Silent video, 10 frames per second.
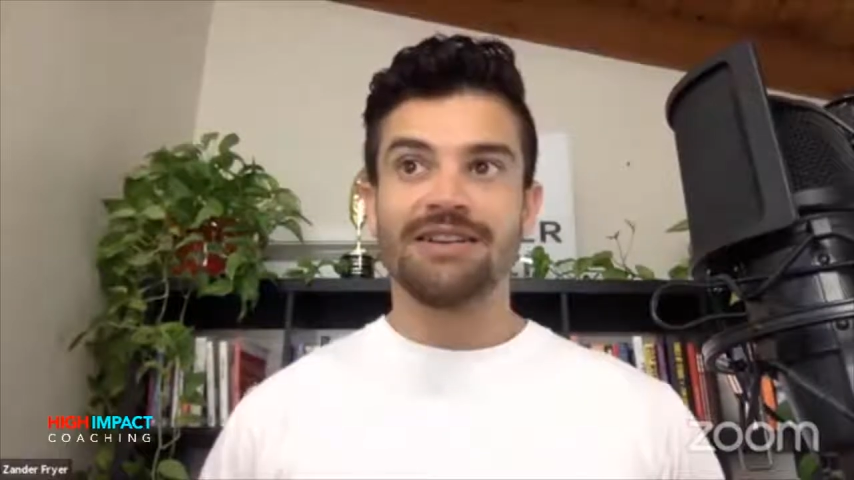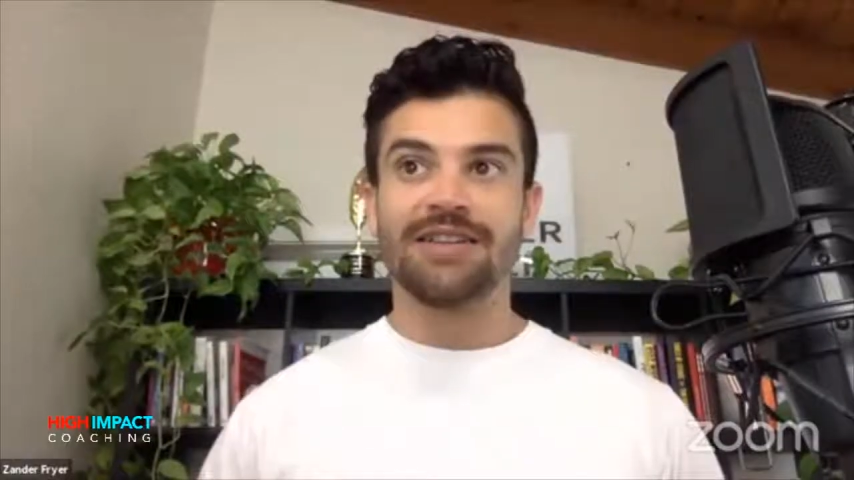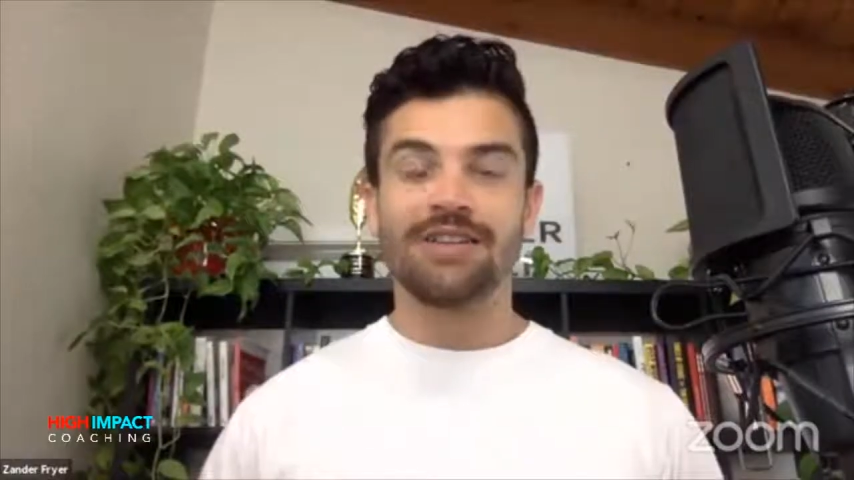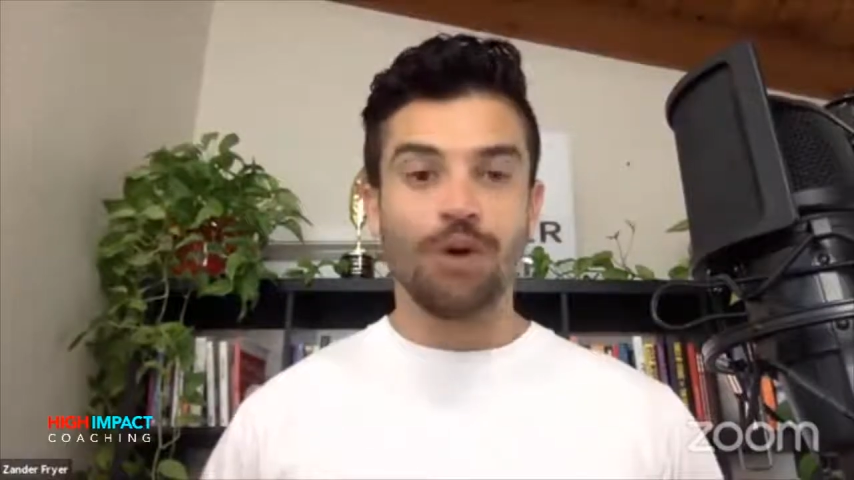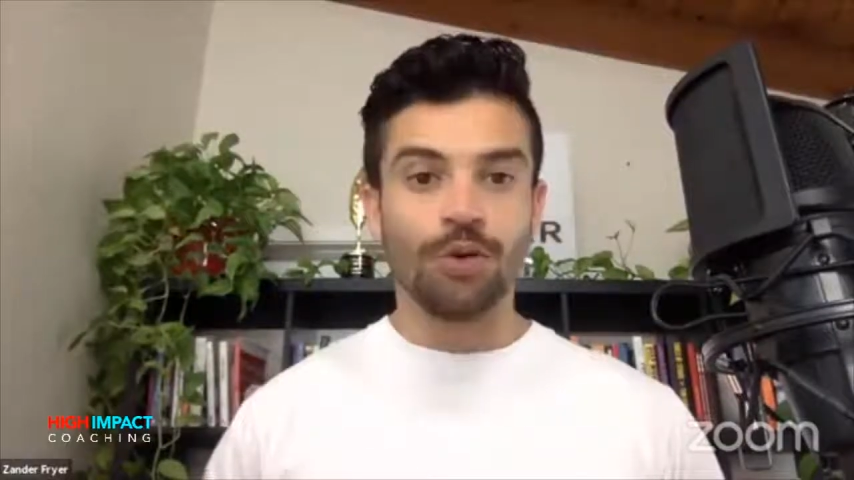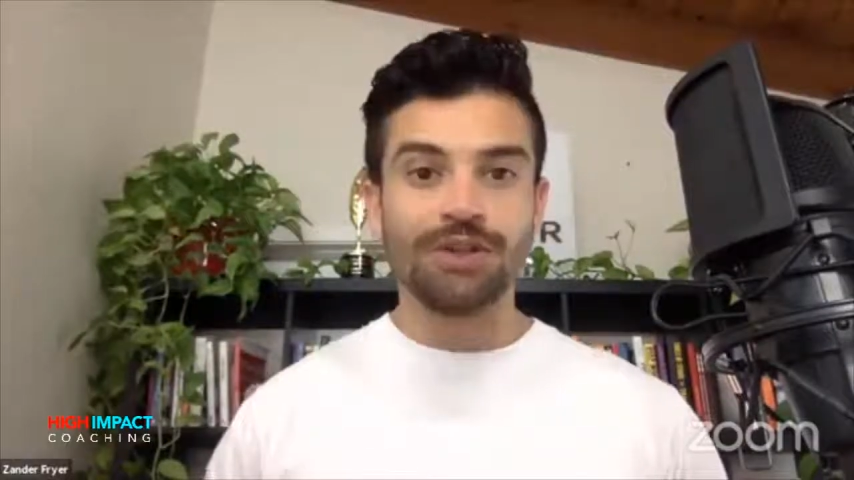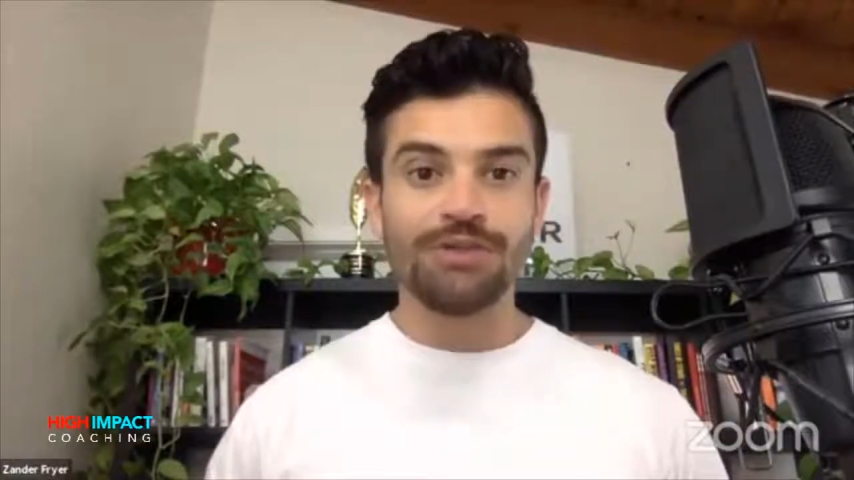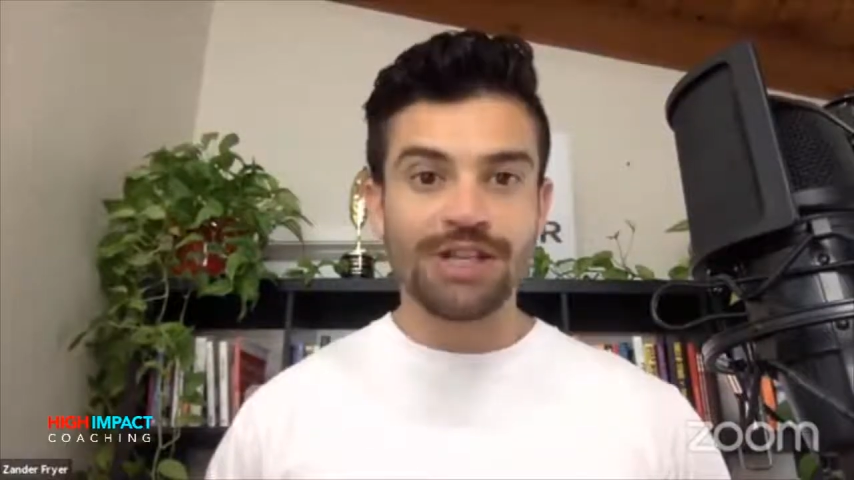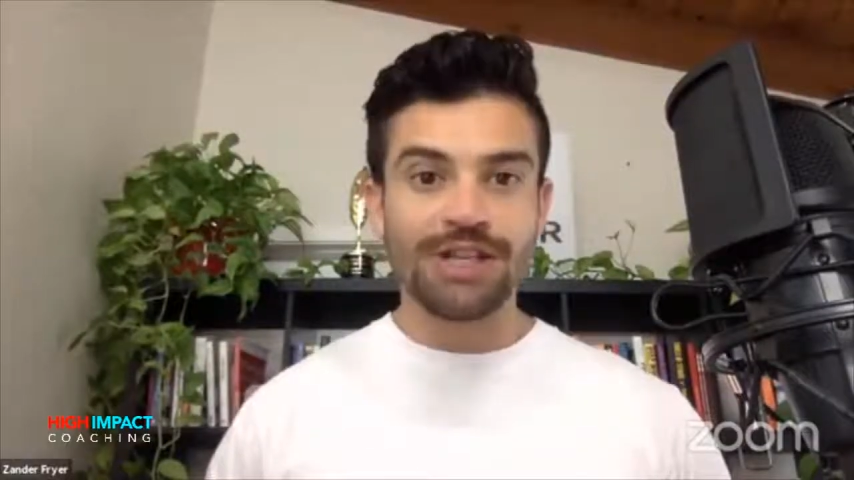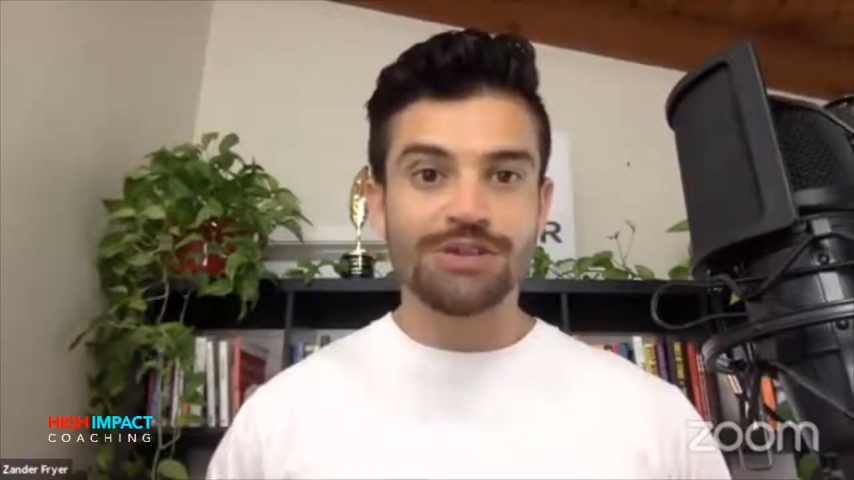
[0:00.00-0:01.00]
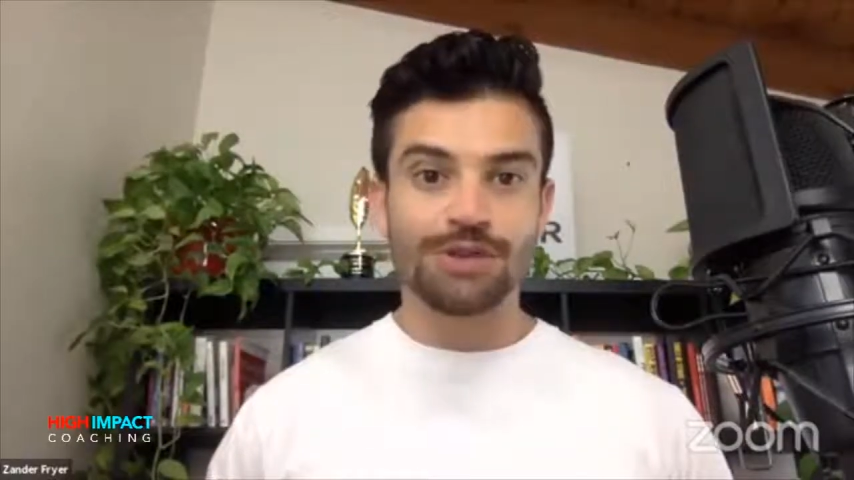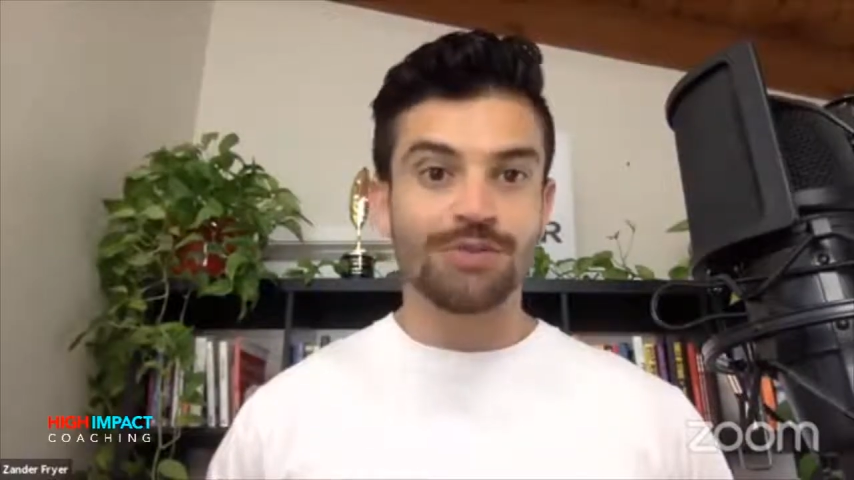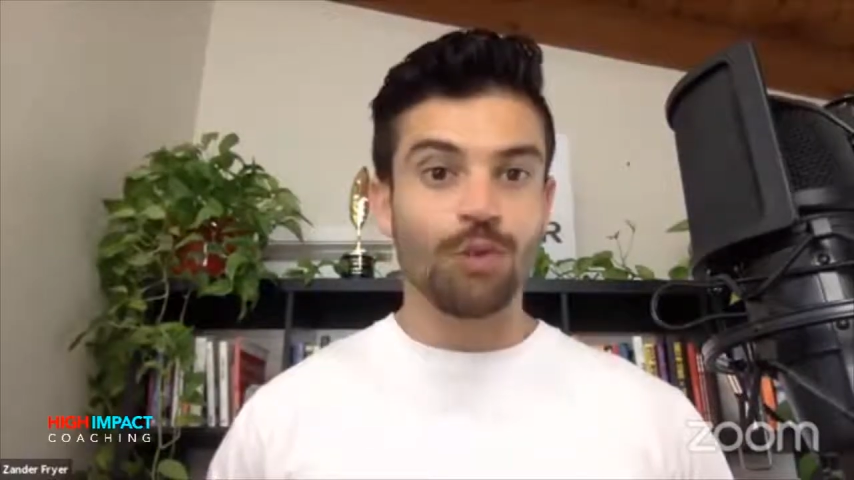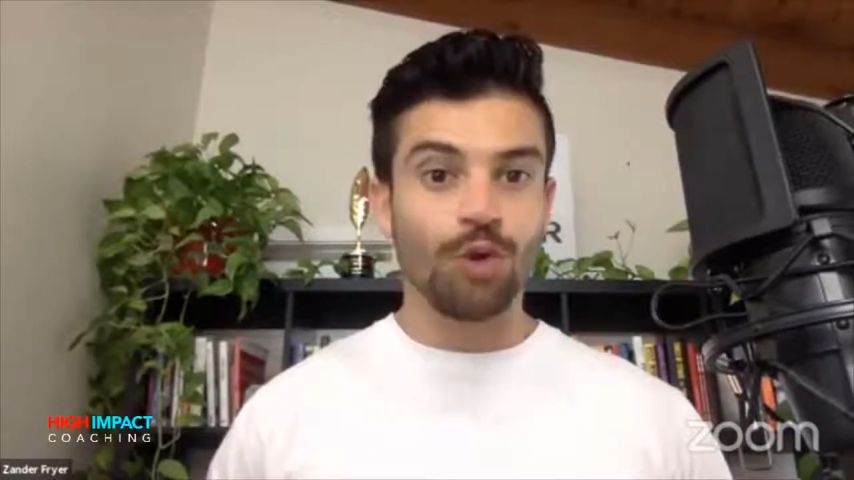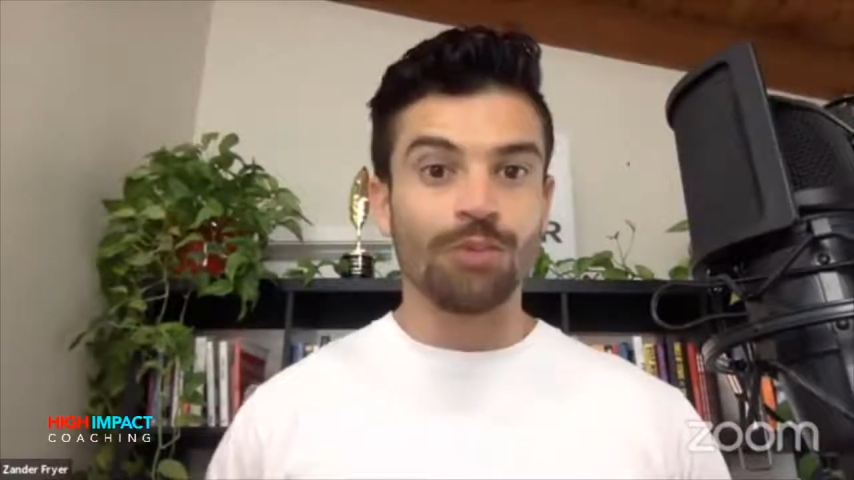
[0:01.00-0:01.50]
that the only resource more